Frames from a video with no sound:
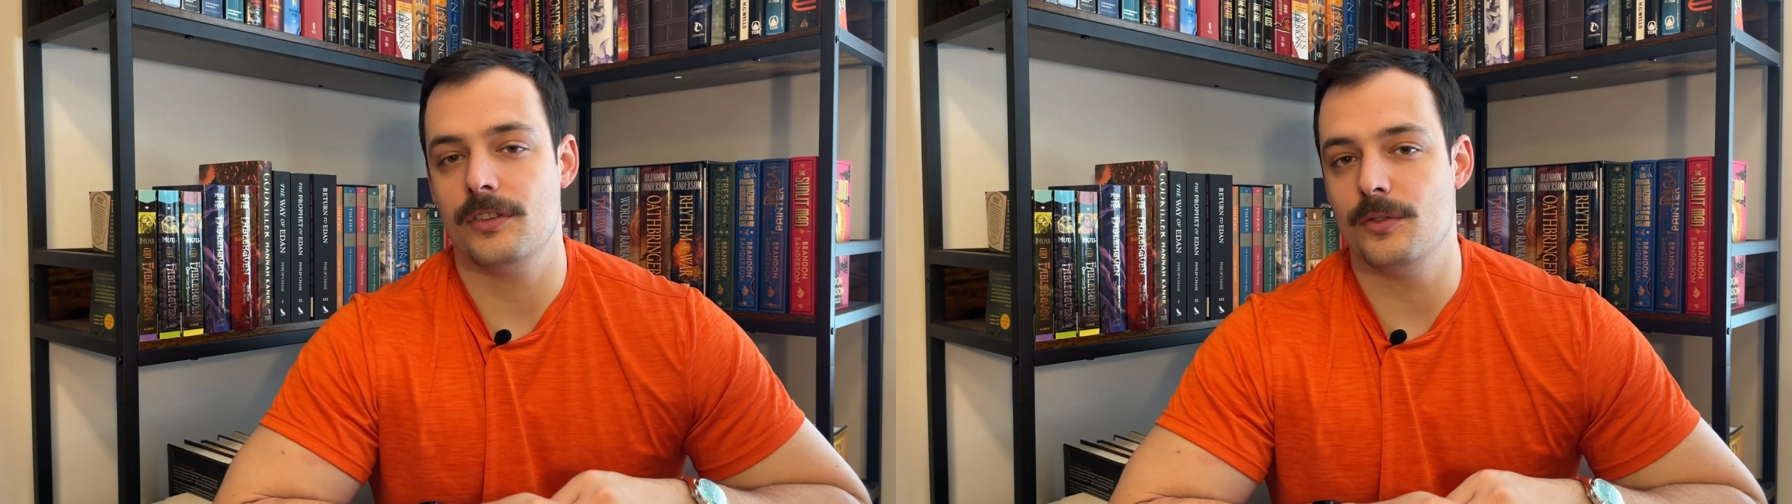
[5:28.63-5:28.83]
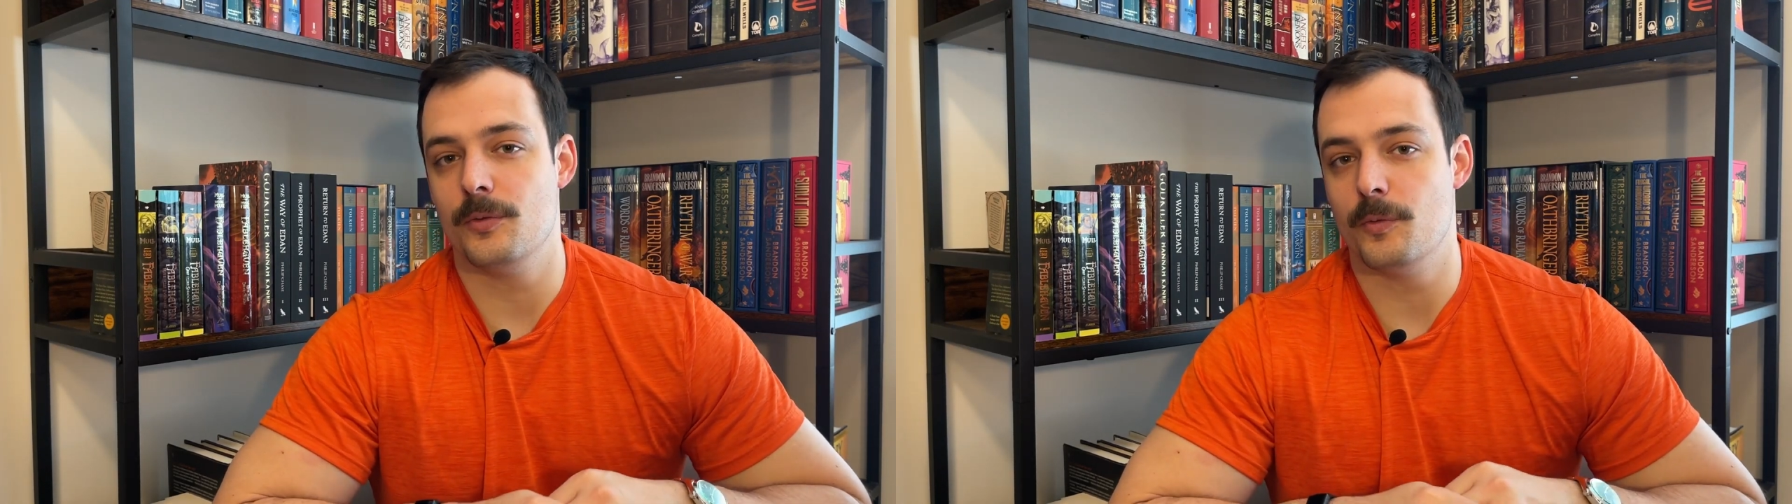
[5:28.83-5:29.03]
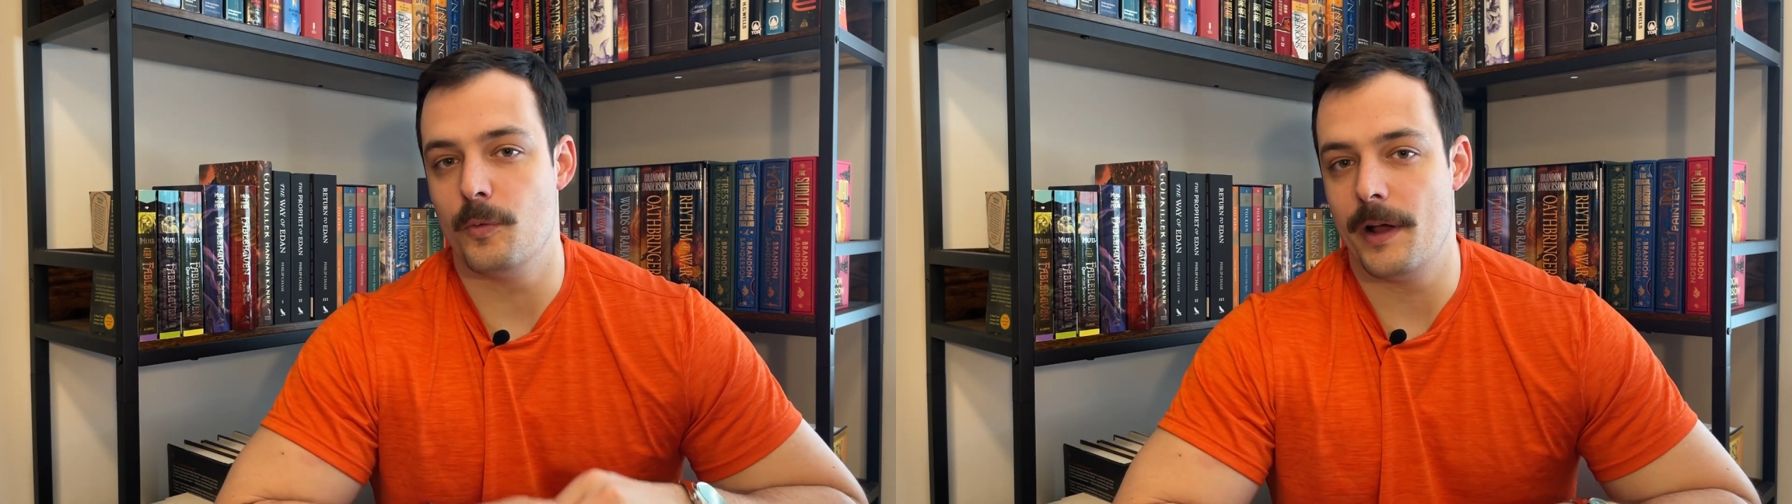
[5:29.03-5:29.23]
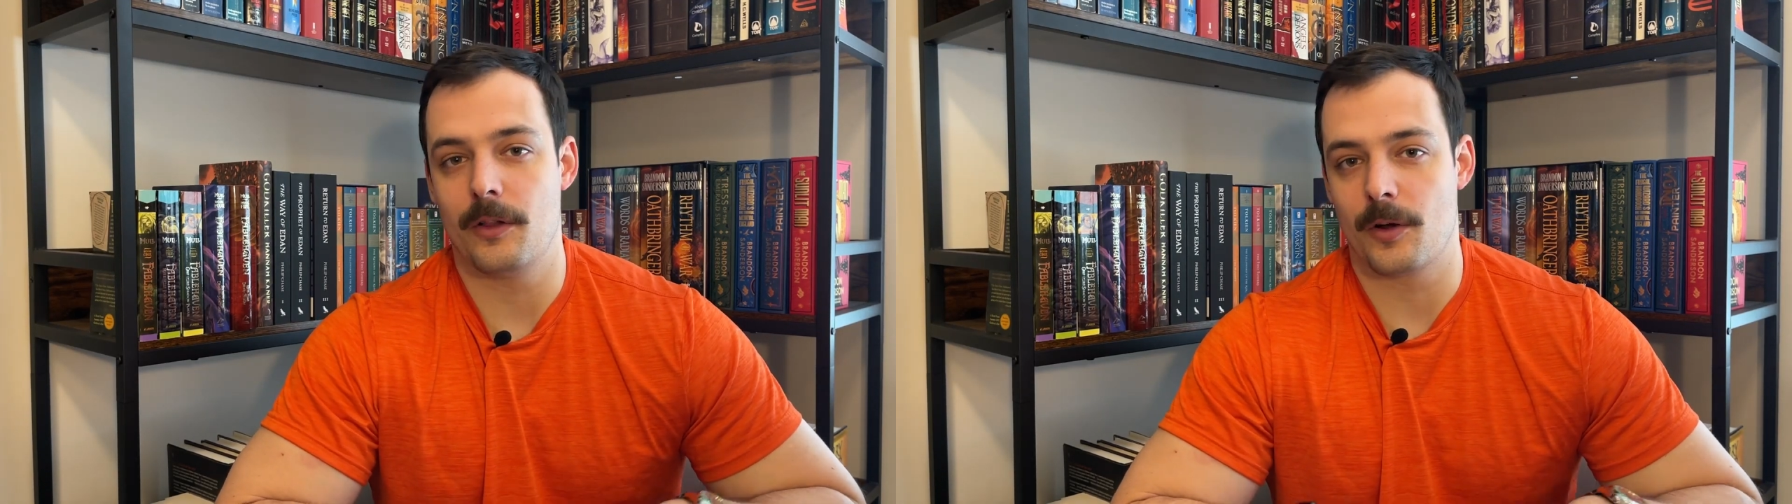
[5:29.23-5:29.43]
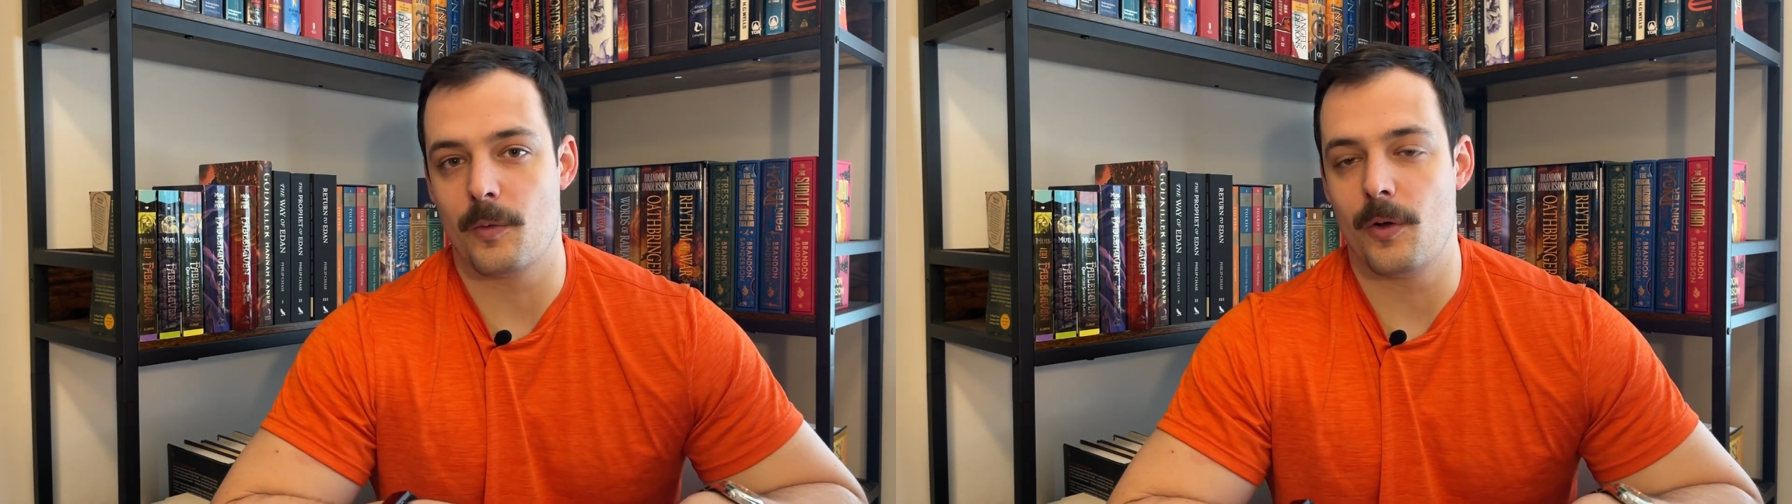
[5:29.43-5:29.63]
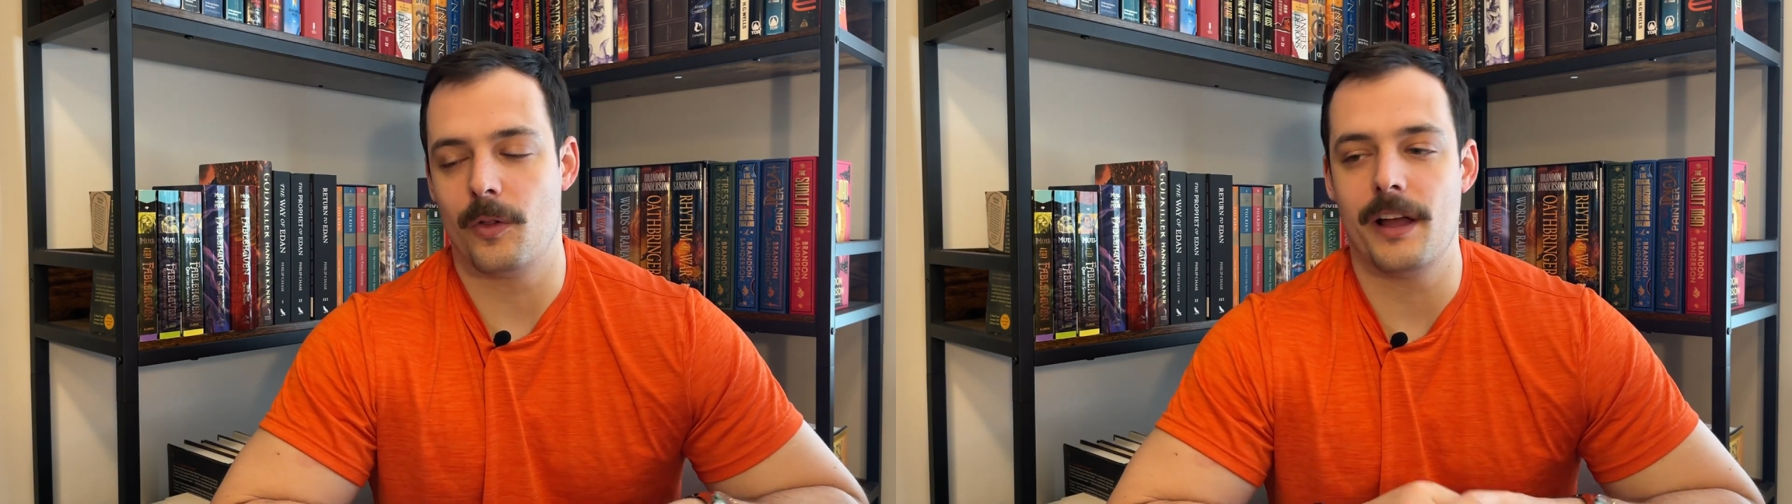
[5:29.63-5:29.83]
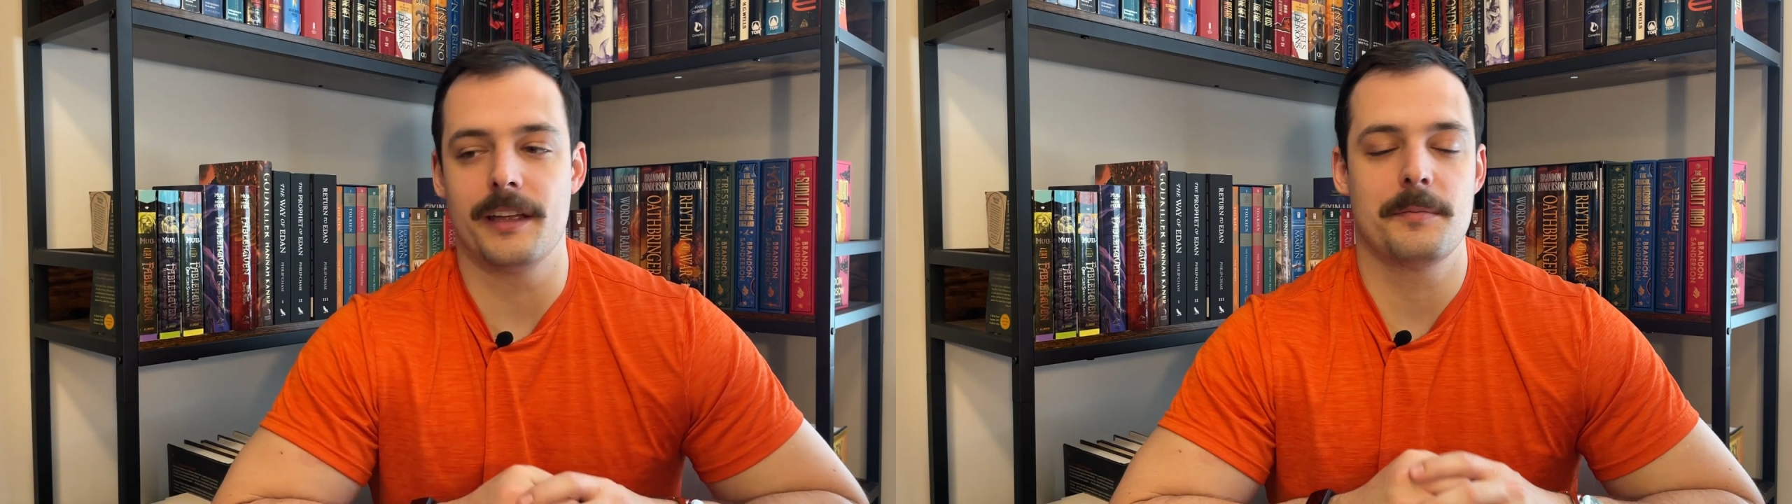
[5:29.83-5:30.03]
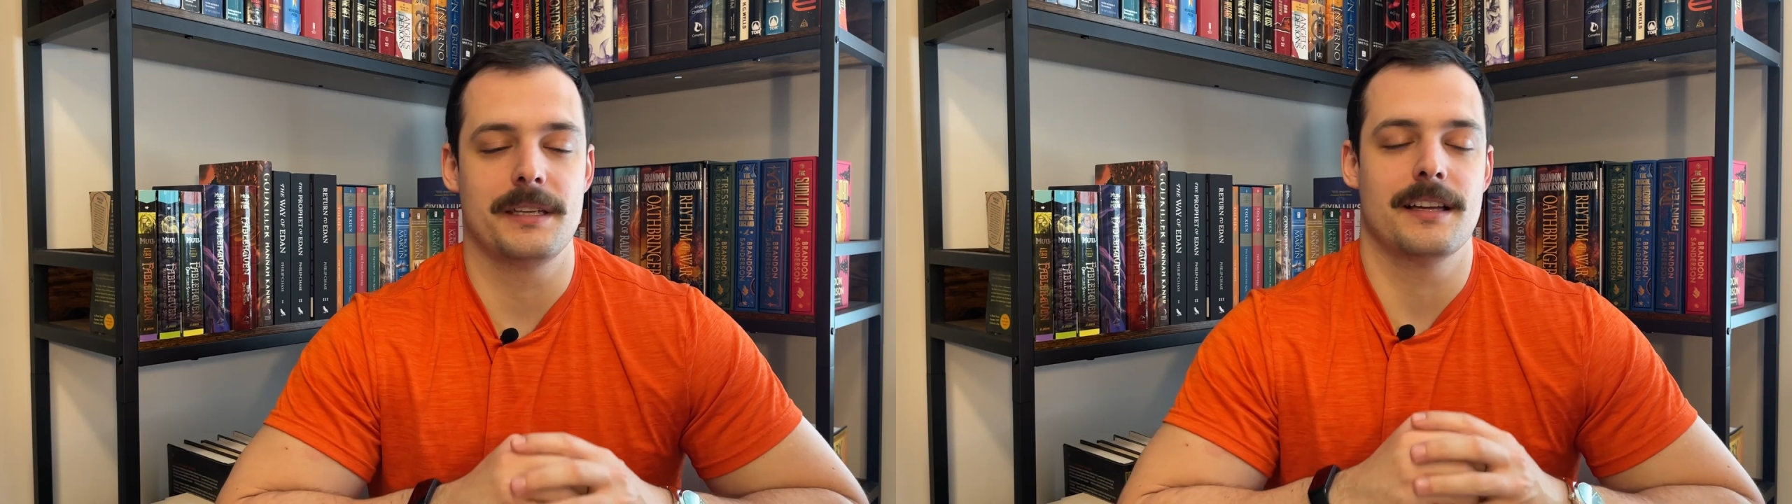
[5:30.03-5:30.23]
you will or won't
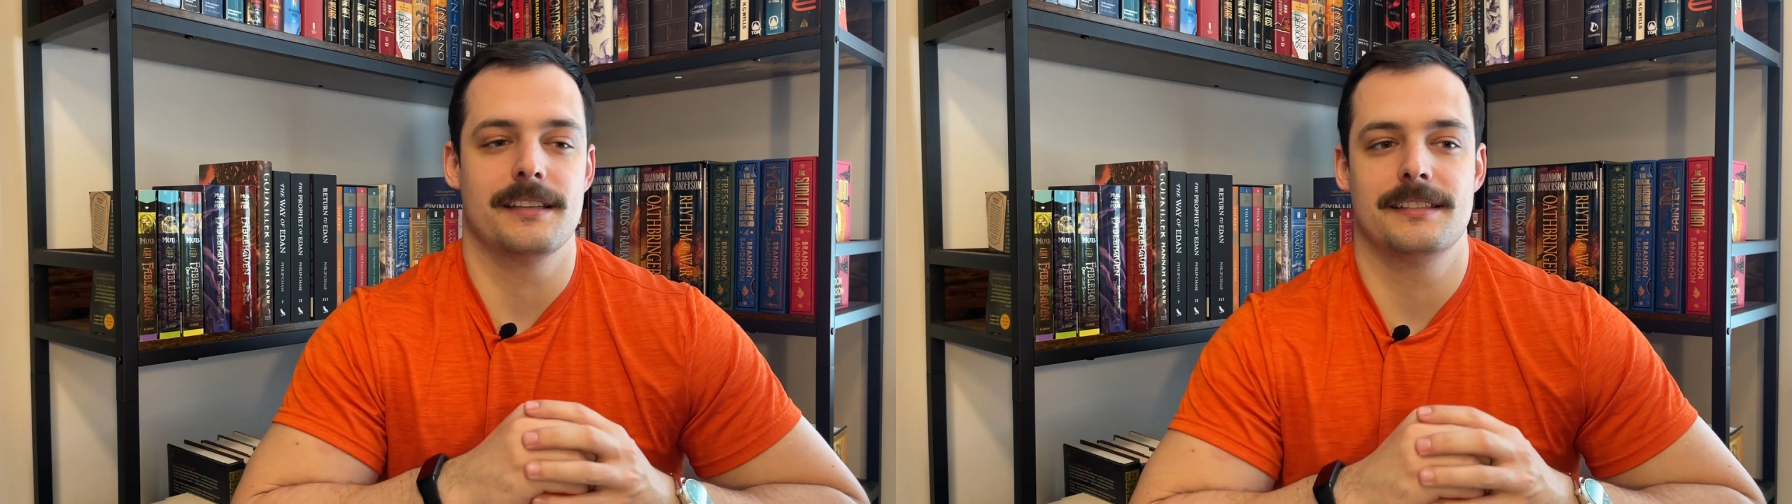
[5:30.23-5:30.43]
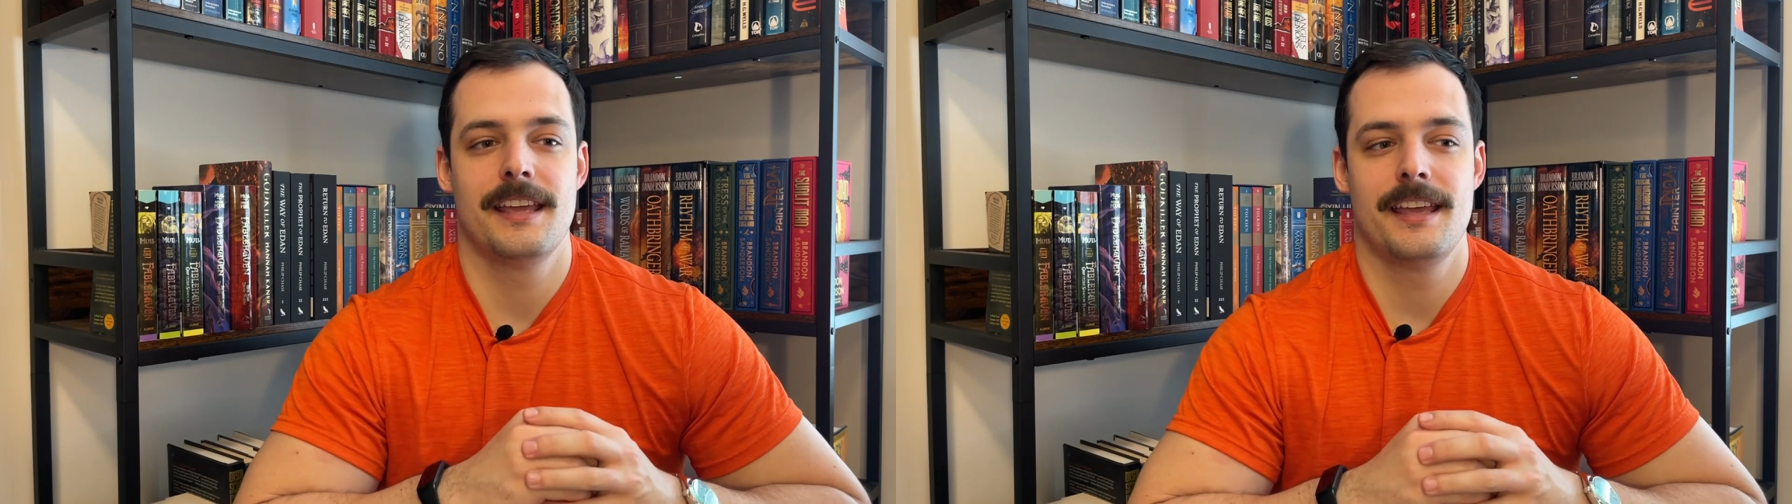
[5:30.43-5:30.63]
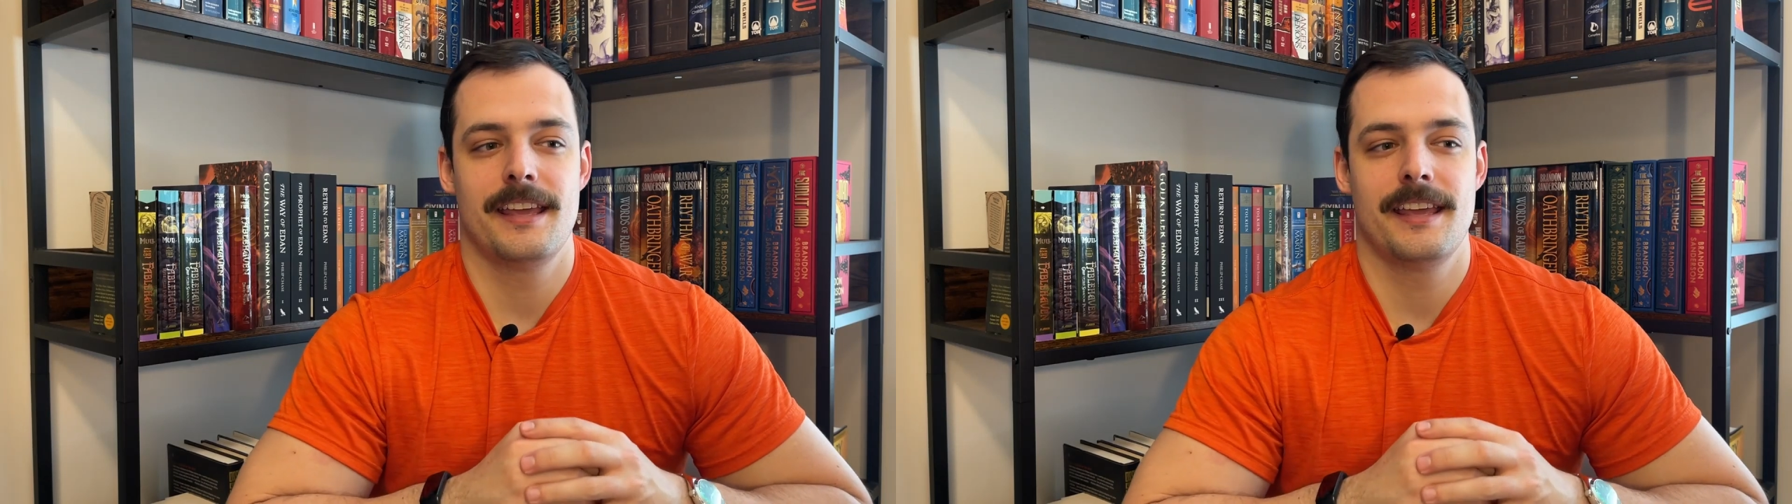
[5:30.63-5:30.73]
like, because